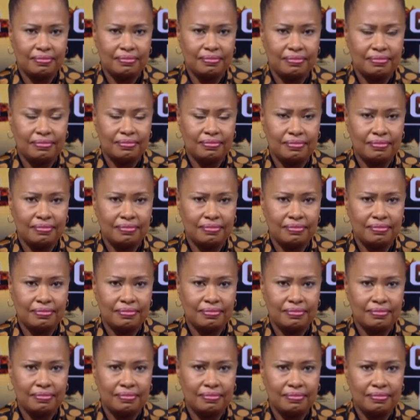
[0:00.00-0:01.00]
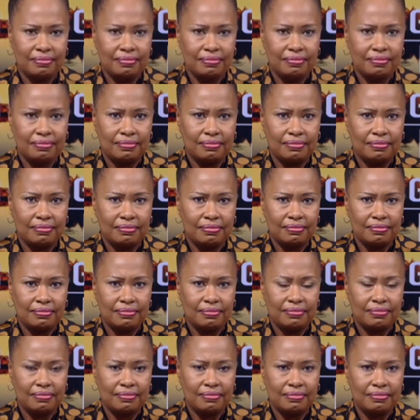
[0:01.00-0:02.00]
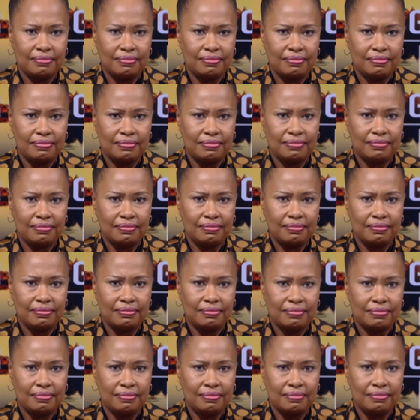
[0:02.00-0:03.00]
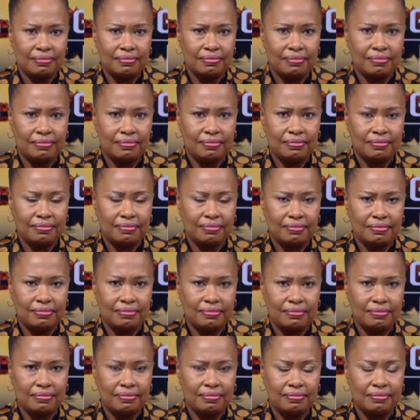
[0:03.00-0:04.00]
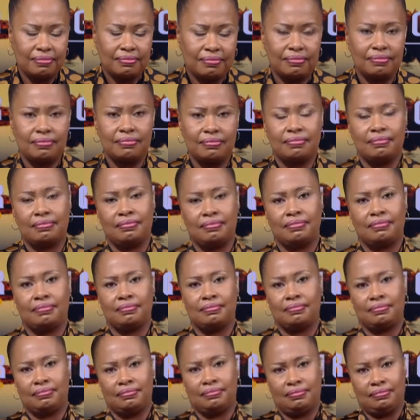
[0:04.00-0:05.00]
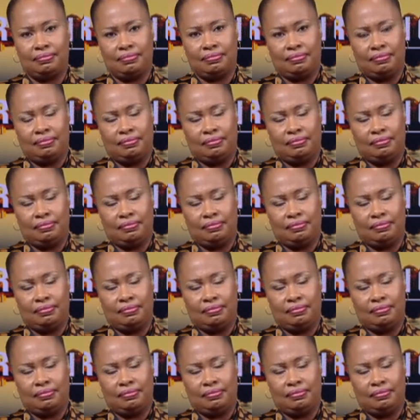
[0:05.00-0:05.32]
This person isn't speaking.